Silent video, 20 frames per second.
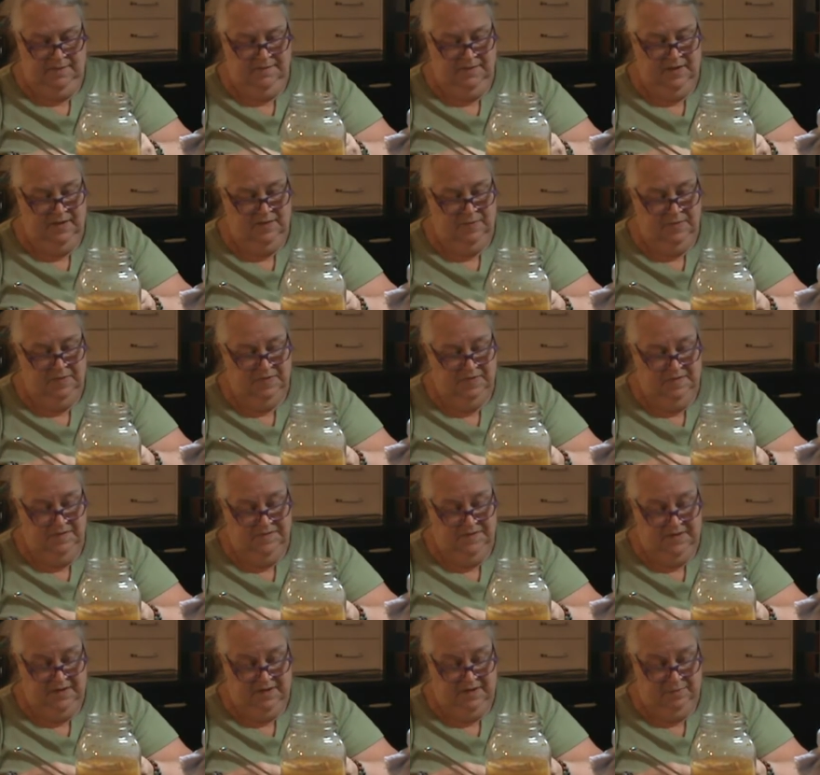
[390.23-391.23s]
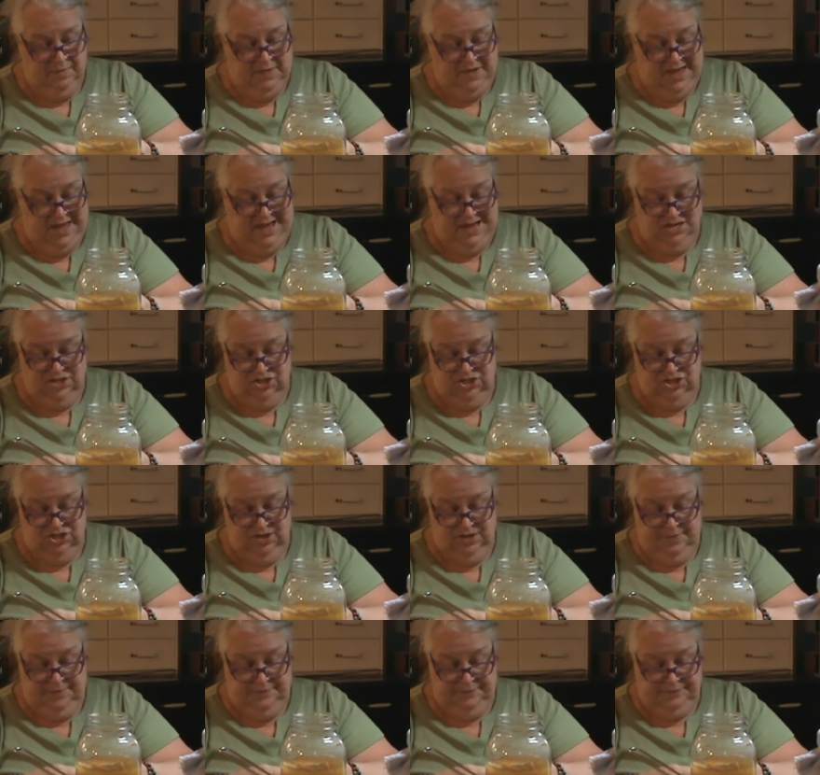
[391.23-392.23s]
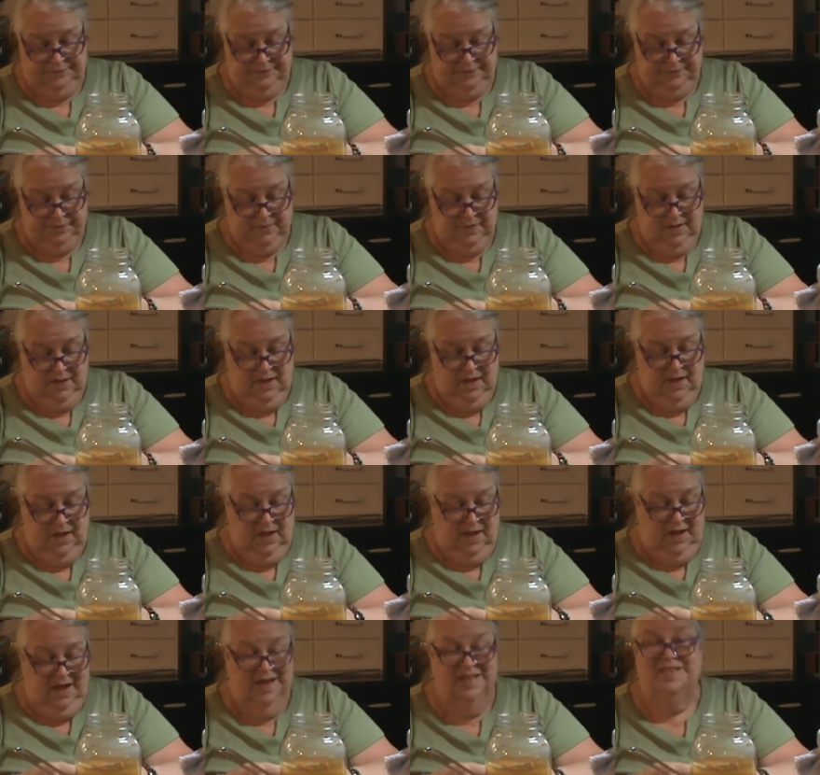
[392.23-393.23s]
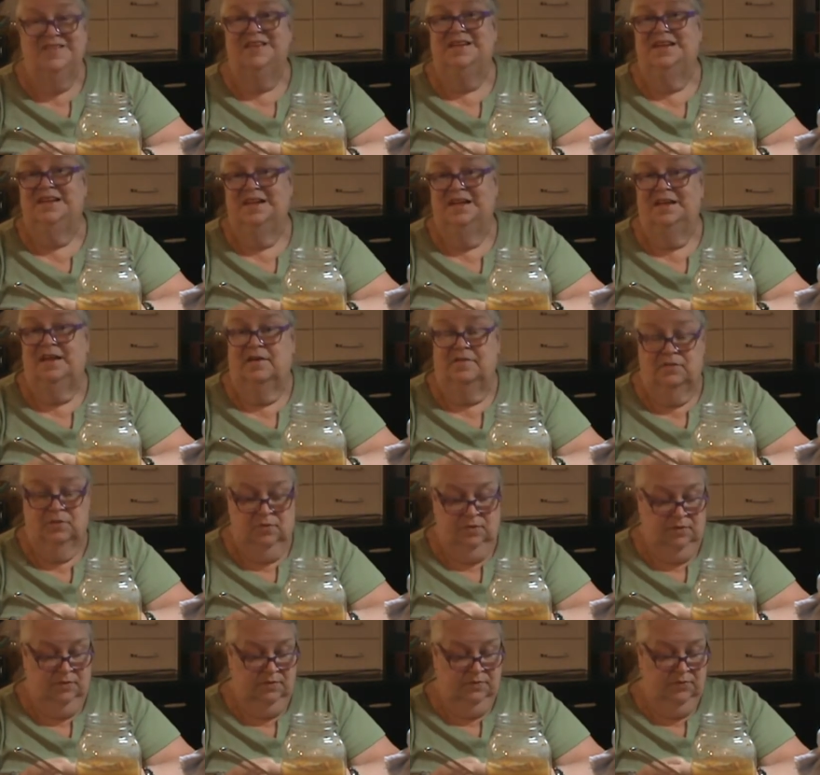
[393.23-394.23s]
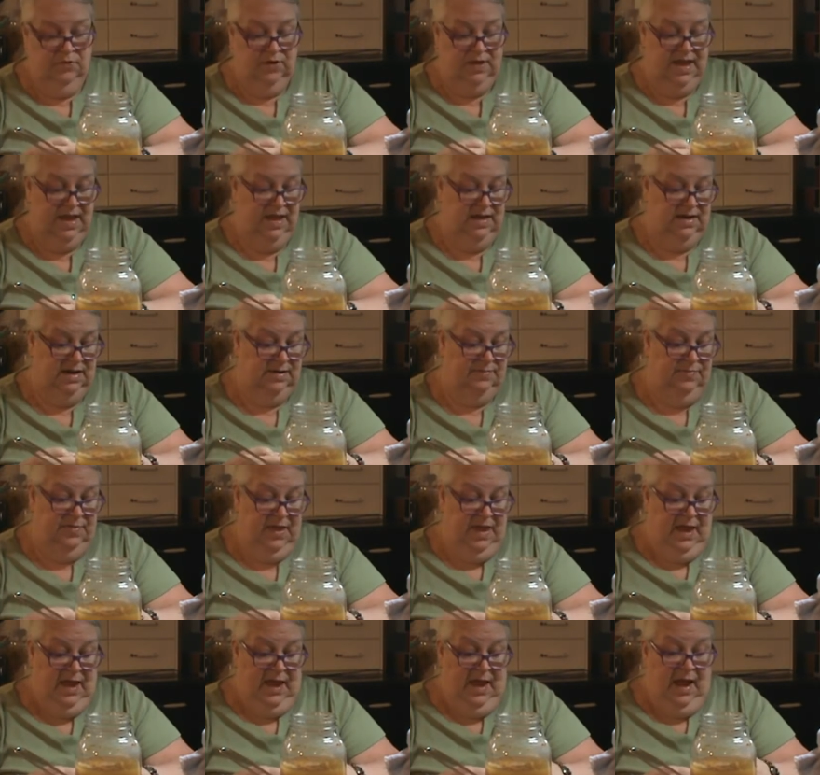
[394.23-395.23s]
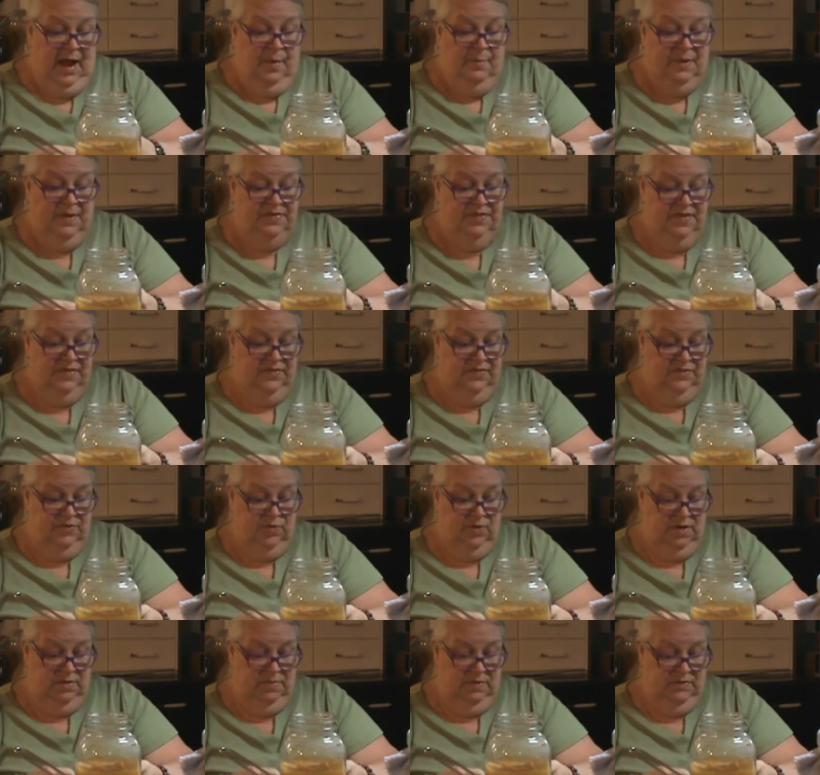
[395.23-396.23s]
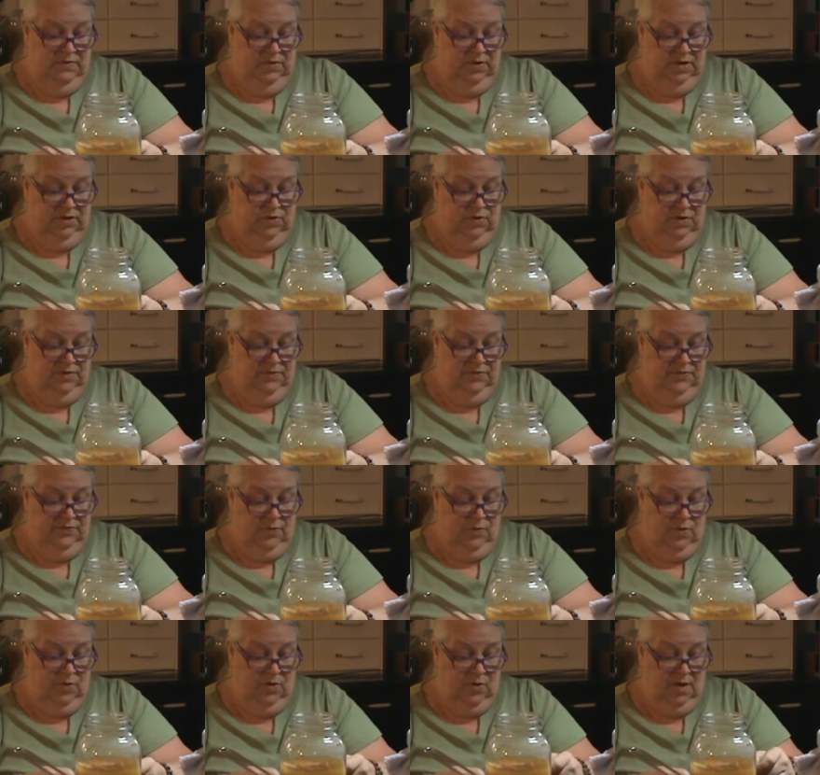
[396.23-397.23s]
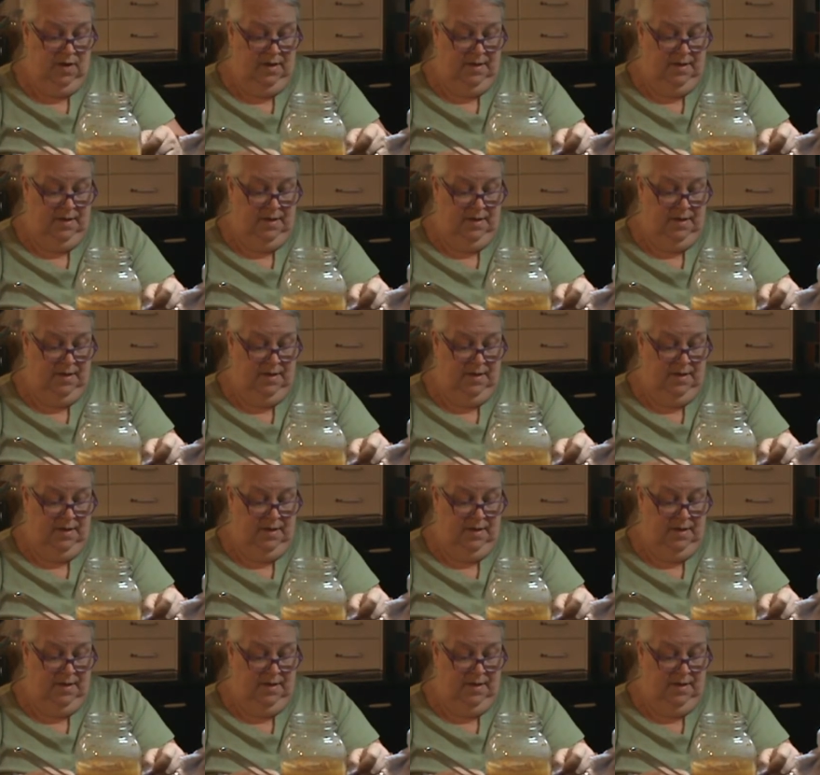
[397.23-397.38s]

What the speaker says: a specific pH, acidity level for canning. But this is going to be really good for,